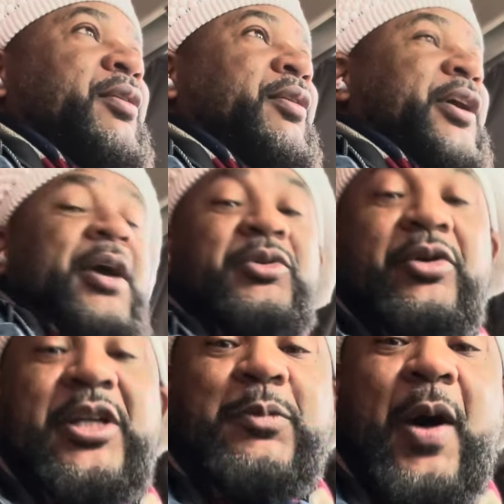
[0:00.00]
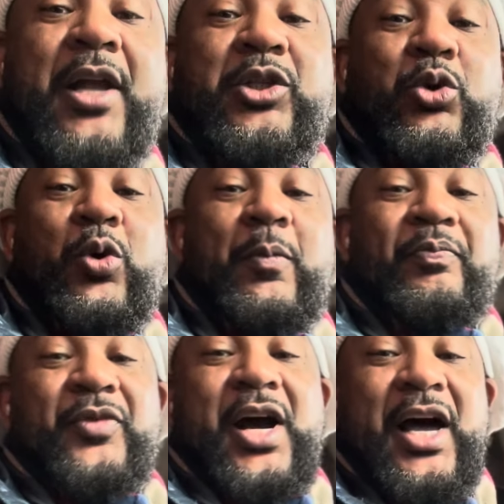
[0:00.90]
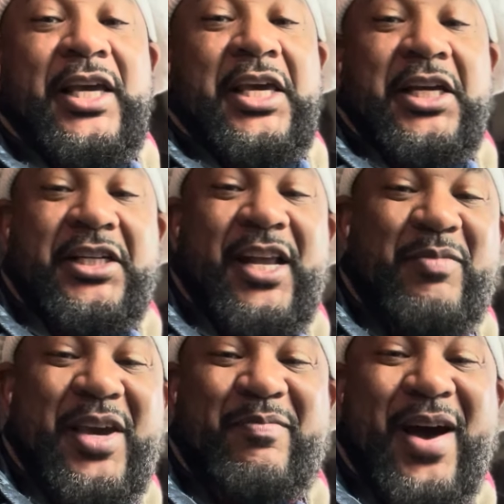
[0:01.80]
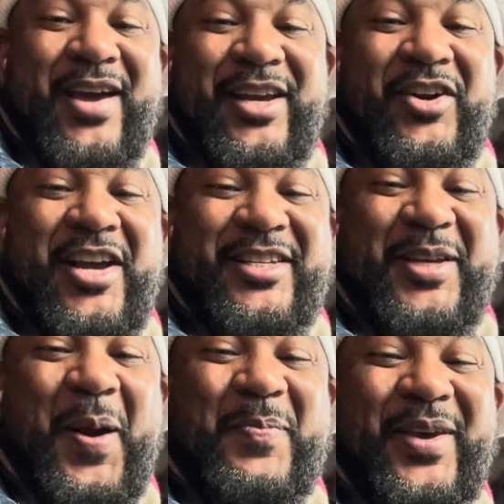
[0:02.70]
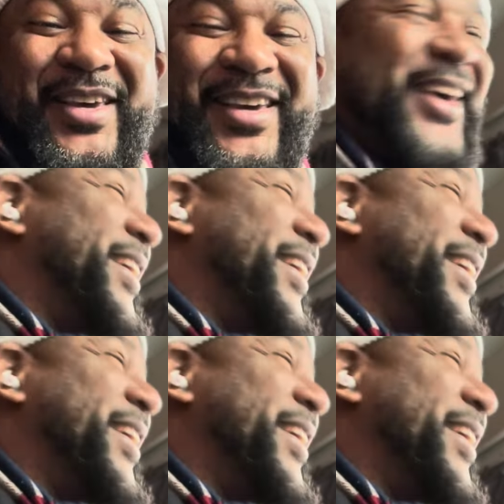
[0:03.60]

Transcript: came to respond to allegation made by the great Sir P